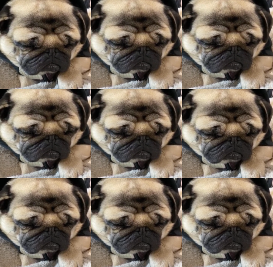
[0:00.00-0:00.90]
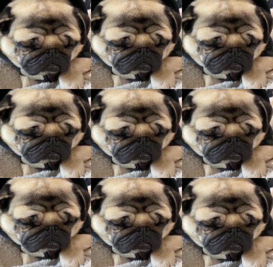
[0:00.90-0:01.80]
too much stuff coming up
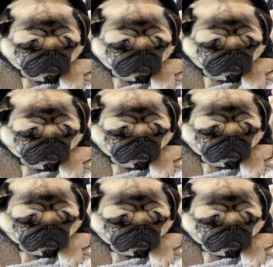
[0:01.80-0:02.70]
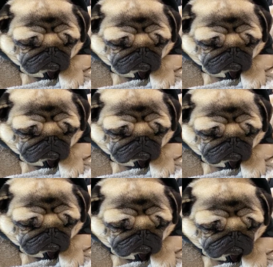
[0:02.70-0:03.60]
on the screen. That's
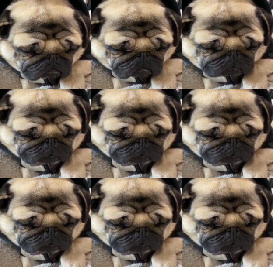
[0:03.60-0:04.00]
my bad.